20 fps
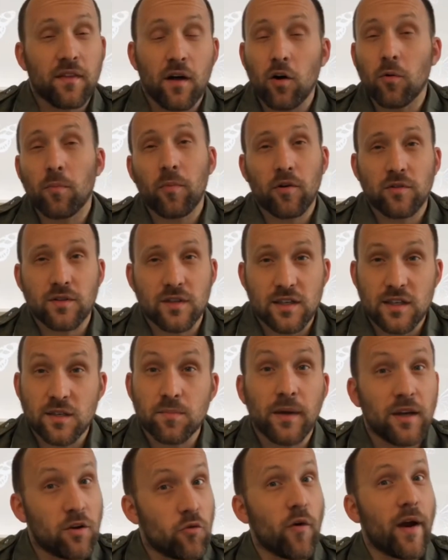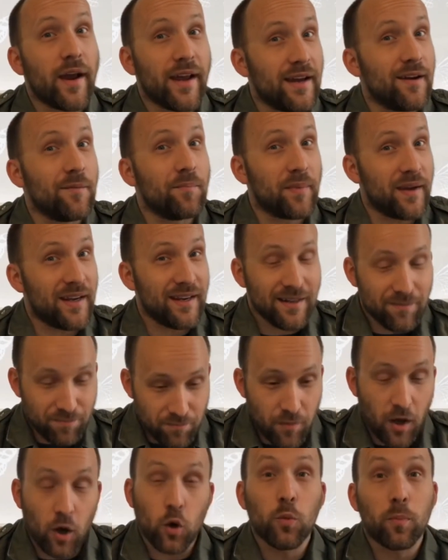process has been great at being
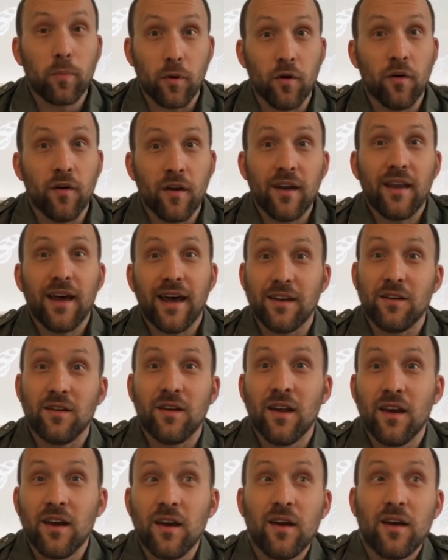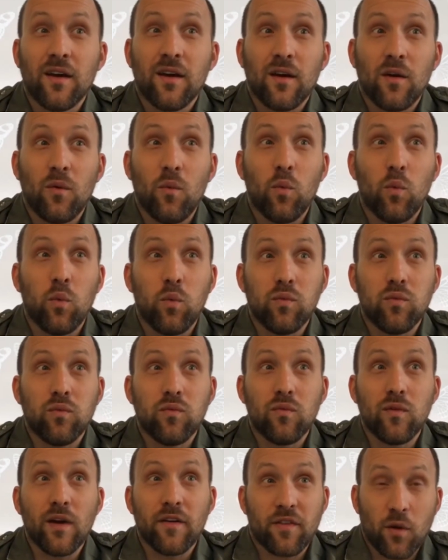open, and
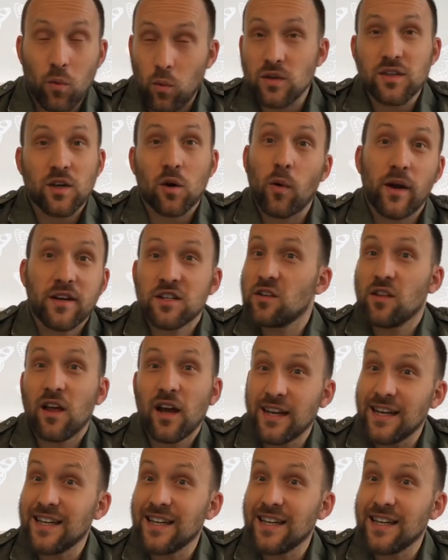if there was a question that I needed